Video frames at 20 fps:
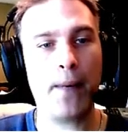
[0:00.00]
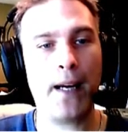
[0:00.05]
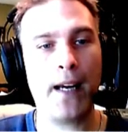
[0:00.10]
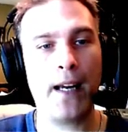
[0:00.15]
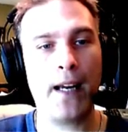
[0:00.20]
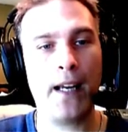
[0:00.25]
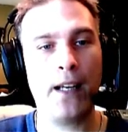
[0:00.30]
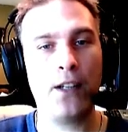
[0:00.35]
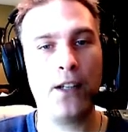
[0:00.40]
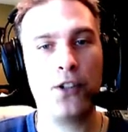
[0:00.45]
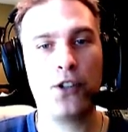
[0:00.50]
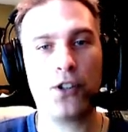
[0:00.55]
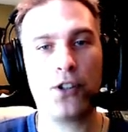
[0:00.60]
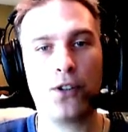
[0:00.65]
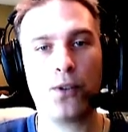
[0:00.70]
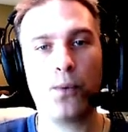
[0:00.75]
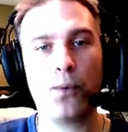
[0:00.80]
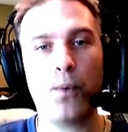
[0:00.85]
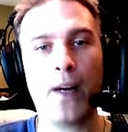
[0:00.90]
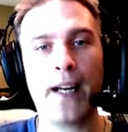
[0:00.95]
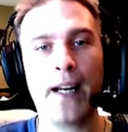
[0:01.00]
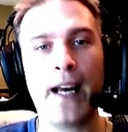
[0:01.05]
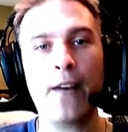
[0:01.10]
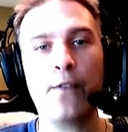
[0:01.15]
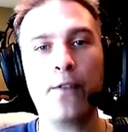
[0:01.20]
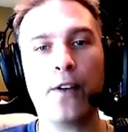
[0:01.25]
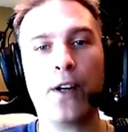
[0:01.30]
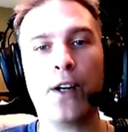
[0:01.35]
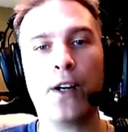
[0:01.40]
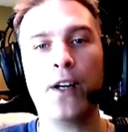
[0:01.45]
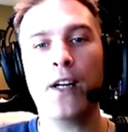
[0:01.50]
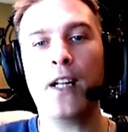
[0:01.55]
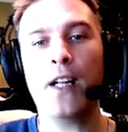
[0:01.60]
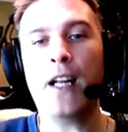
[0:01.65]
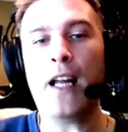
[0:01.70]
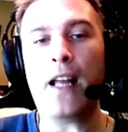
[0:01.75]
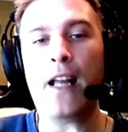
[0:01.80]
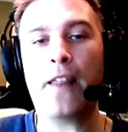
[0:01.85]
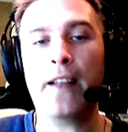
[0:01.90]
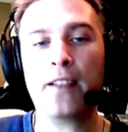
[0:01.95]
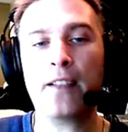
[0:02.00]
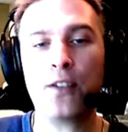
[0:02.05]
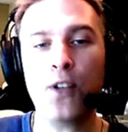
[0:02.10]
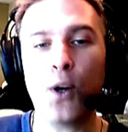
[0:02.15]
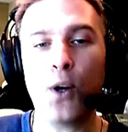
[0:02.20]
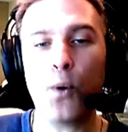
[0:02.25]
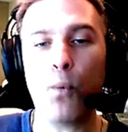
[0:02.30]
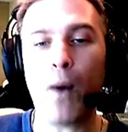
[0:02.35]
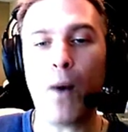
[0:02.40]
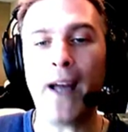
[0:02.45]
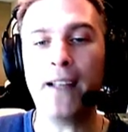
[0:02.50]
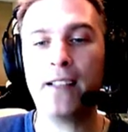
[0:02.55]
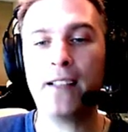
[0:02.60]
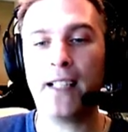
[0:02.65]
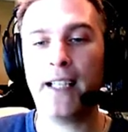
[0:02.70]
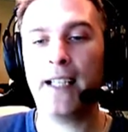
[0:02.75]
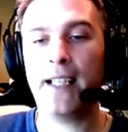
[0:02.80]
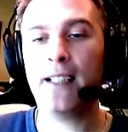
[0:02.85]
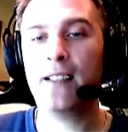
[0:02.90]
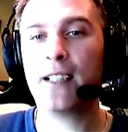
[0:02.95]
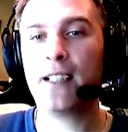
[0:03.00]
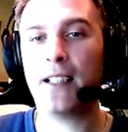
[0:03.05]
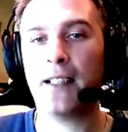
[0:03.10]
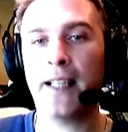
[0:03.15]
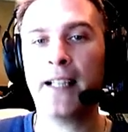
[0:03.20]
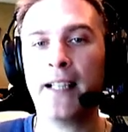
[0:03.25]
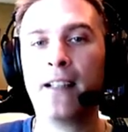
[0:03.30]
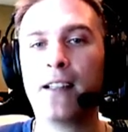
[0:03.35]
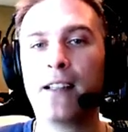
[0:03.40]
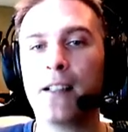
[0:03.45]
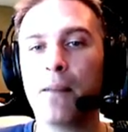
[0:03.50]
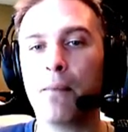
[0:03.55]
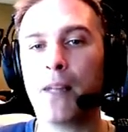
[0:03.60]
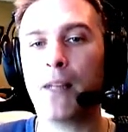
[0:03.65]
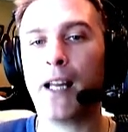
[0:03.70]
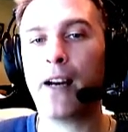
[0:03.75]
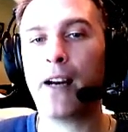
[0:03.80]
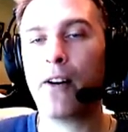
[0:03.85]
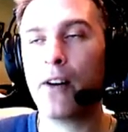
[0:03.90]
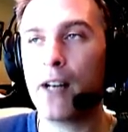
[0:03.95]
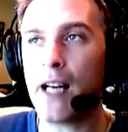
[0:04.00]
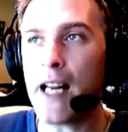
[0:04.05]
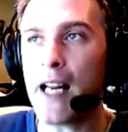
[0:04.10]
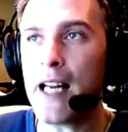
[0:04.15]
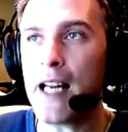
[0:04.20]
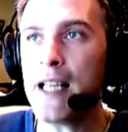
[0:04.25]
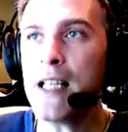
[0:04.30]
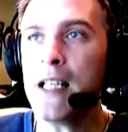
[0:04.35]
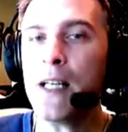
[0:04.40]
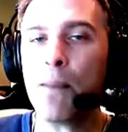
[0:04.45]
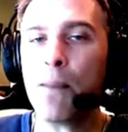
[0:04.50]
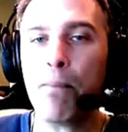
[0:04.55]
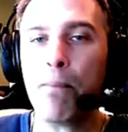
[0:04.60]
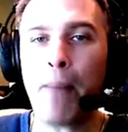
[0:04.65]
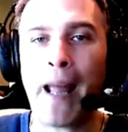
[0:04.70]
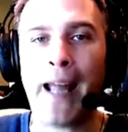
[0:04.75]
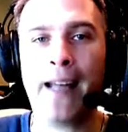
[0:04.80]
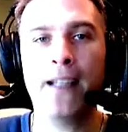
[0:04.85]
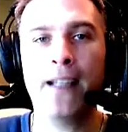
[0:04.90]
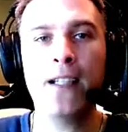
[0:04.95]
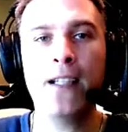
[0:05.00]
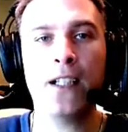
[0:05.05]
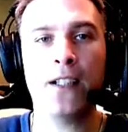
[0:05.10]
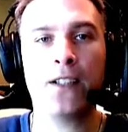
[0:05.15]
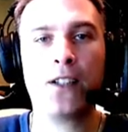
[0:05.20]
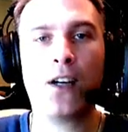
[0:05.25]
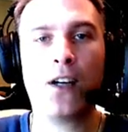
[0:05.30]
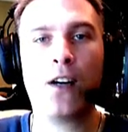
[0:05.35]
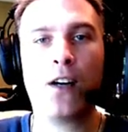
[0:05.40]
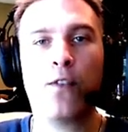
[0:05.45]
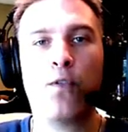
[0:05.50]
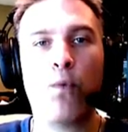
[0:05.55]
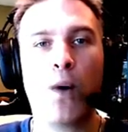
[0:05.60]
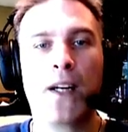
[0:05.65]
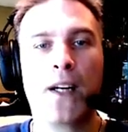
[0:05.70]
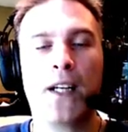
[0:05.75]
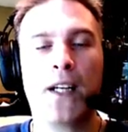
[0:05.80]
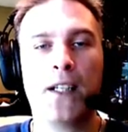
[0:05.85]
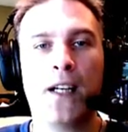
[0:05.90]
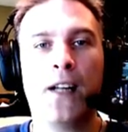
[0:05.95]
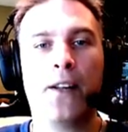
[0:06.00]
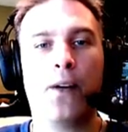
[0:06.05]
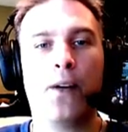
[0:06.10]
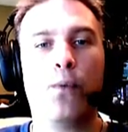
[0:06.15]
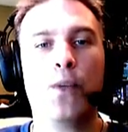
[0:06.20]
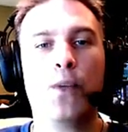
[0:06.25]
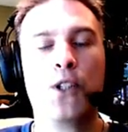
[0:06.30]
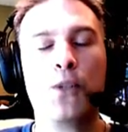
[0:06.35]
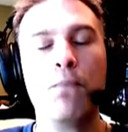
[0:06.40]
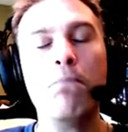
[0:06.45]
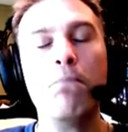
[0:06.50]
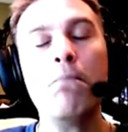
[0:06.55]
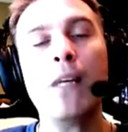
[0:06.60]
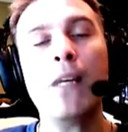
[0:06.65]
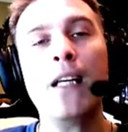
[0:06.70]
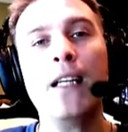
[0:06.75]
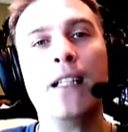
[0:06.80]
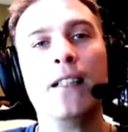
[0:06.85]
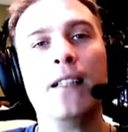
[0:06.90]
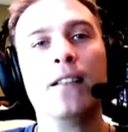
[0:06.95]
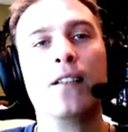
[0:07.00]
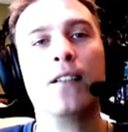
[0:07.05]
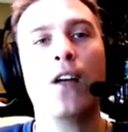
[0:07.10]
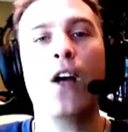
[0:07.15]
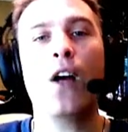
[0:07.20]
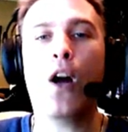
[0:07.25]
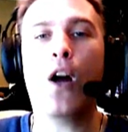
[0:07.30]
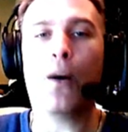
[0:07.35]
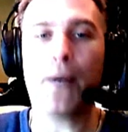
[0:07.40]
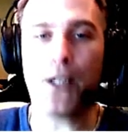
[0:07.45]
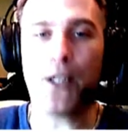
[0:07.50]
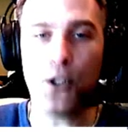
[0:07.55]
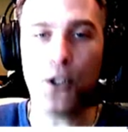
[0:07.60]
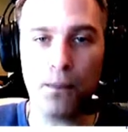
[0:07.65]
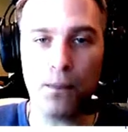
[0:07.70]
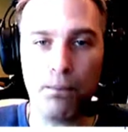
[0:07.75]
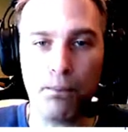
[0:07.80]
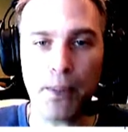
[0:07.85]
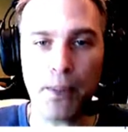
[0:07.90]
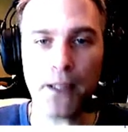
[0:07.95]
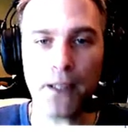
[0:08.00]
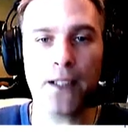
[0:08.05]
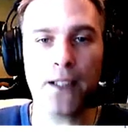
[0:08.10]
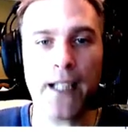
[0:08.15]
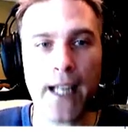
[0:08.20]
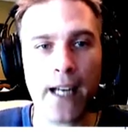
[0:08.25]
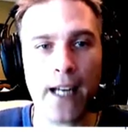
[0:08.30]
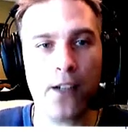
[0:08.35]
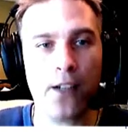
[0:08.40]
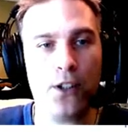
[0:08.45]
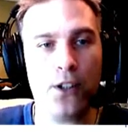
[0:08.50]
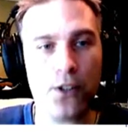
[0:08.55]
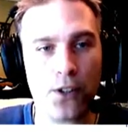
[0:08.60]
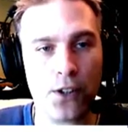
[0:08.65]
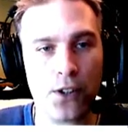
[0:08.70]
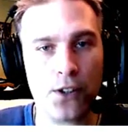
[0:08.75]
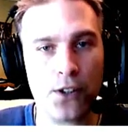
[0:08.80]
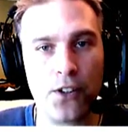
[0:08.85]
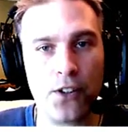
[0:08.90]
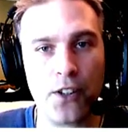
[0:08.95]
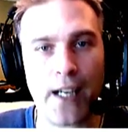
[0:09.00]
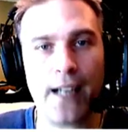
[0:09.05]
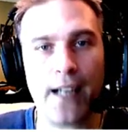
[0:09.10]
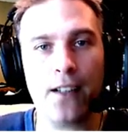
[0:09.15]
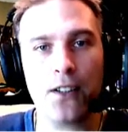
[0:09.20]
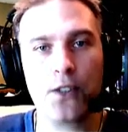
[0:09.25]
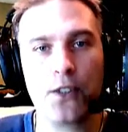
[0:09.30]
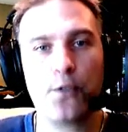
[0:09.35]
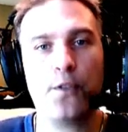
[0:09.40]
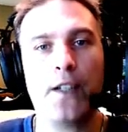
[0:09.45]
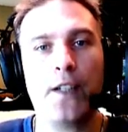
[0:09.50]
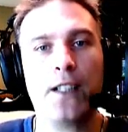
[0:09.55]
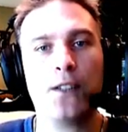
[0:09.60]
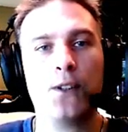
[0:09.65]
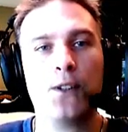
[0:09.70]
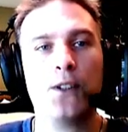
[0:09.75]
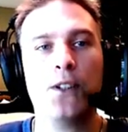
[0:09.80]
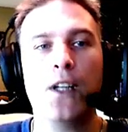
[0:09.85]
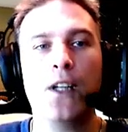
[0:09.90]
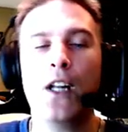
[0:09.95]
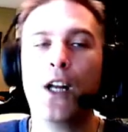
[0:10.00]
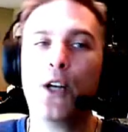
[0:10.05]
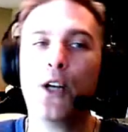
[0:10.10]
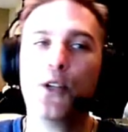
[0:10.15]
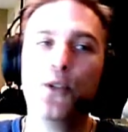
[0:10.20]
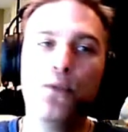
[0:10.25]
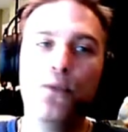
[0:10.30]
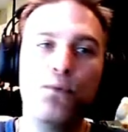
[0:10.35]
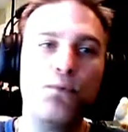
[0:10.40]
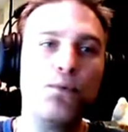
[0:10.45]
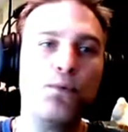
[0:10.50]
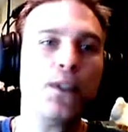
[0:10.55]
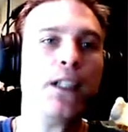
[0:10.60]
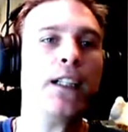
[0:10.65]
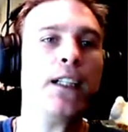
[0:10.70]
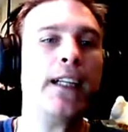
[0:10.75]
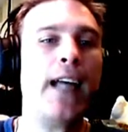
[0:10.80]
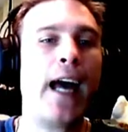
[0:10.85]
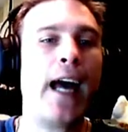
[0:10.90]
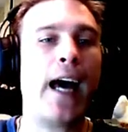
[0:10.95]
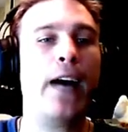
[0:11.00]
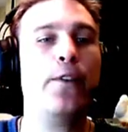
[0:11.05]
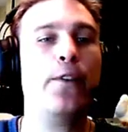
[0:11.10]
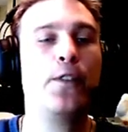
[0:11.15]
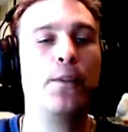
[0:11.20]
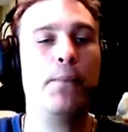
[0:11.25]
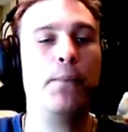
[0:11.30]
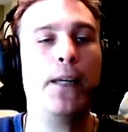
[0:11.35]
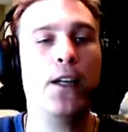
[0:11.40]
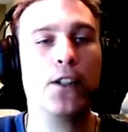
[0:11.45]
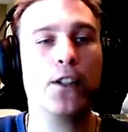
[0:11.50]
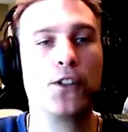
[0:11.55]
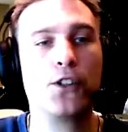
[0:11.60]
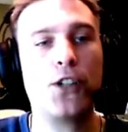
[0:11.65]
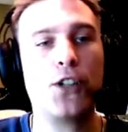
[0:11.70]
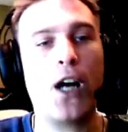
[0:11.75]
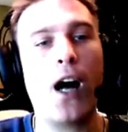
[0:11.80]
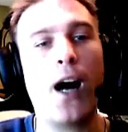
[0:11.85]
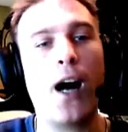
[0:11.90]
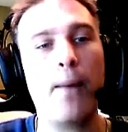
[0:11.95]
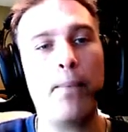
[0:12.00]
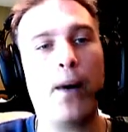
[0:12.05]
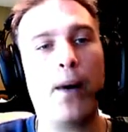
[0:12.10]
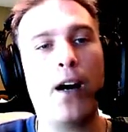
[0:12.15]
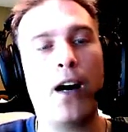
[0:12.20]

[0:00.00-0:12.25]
page, or whatever, there's no way to interlink them. They're independent of one another, which means when you're building out your sales funnel, you really have to be on top